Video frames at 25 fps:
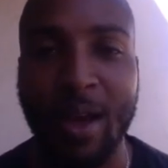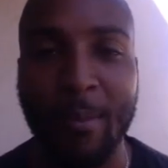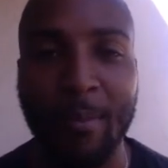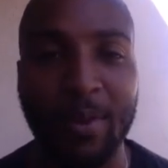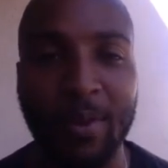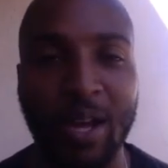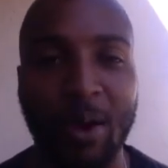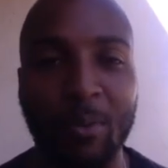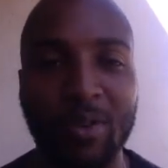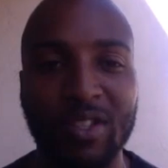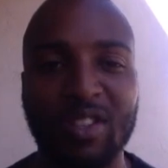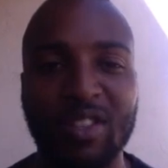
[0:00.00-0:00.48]

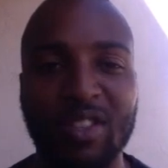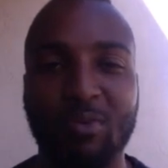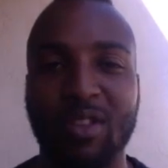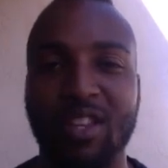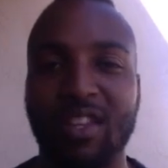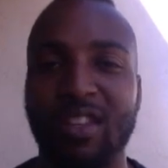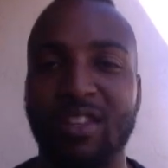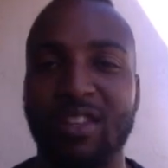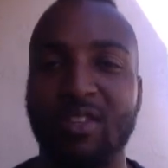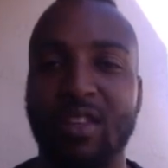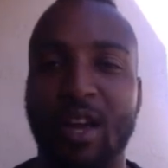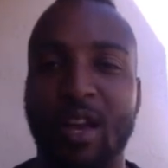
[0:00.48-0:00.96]
All right. But I
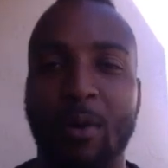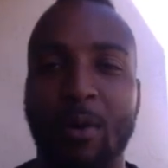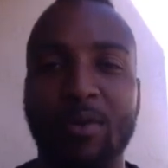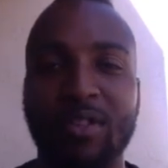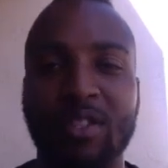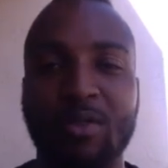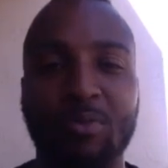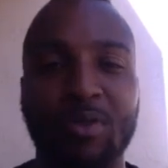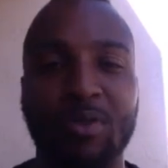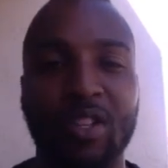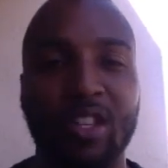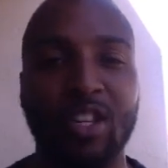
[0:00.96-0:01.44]
wasn't
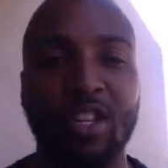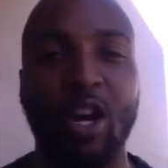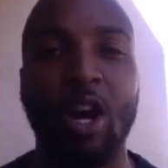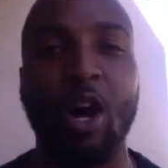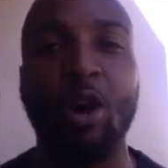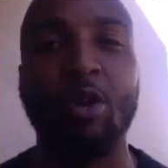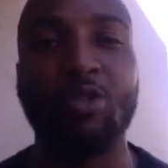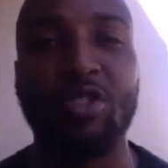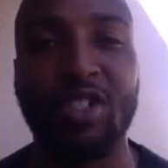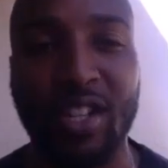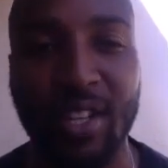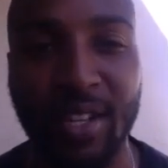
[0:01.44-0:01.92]
really
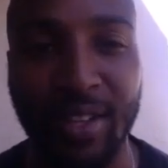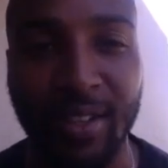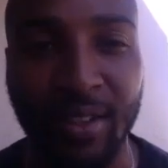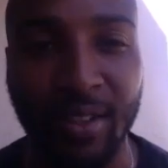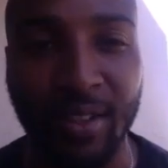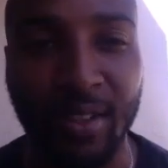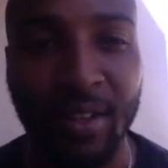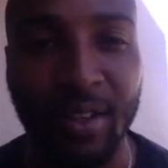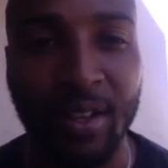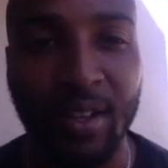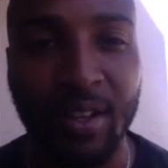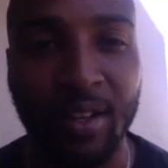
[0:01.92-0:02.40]

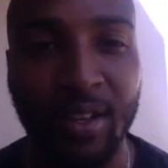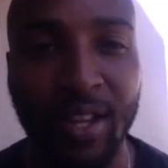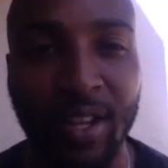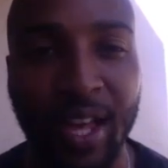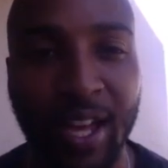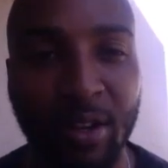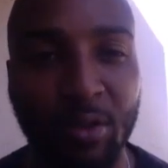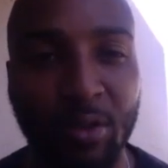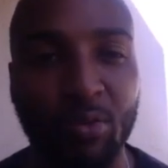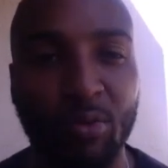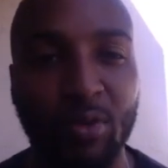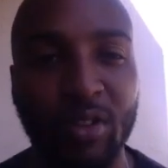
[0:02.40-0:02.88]
coaching,
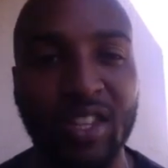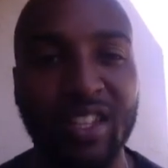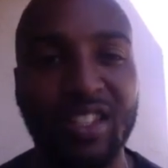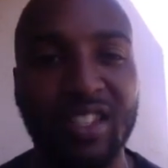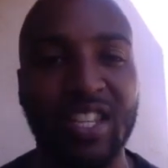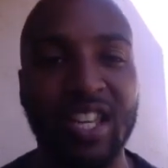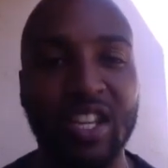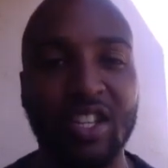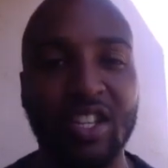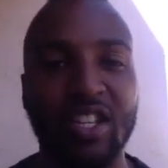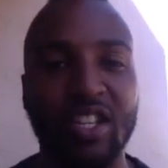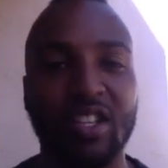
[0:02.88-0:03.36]
like really
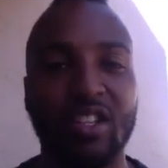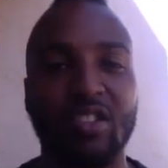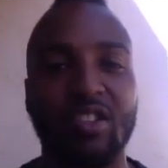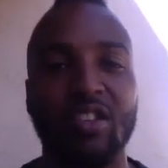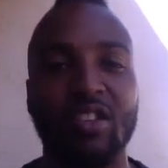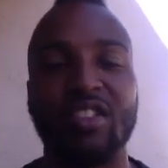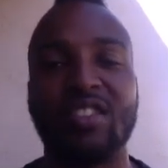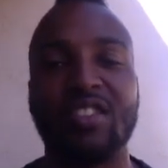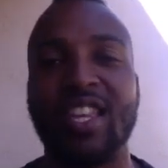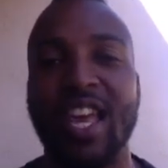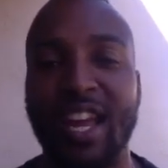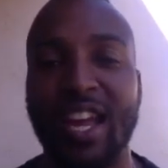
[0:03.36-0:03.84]
teaching
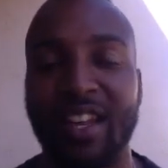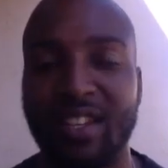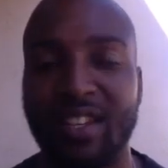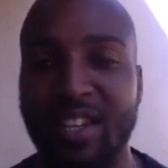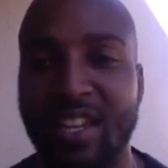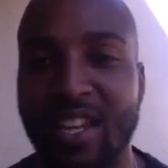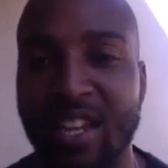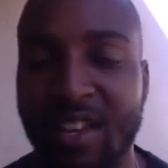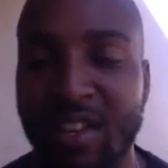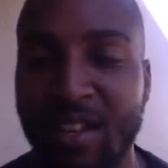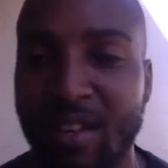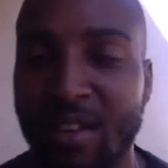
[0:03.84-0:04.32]
good
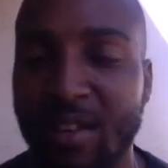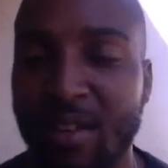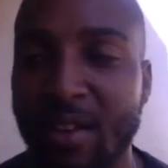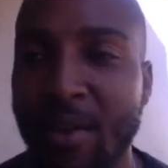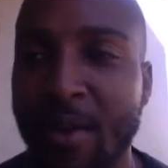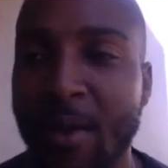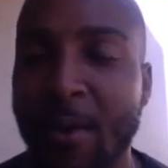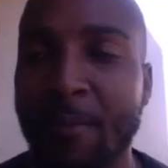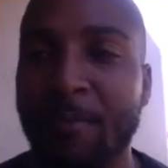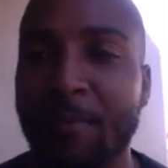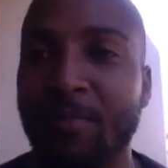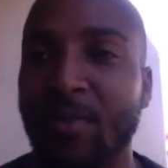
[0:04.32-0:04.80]
technique.
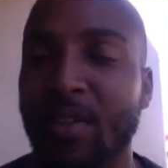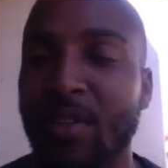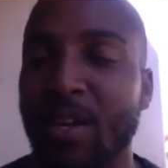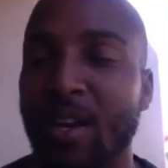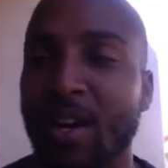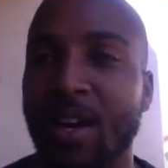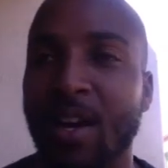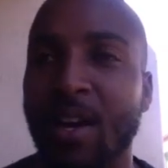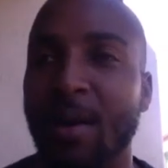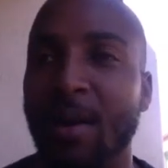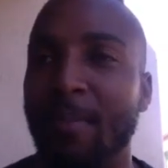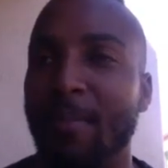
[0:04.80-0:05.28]

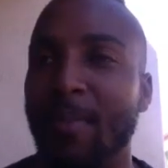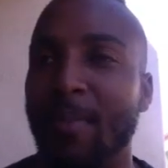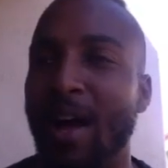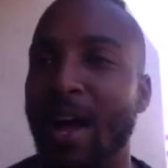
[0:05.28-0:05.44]
I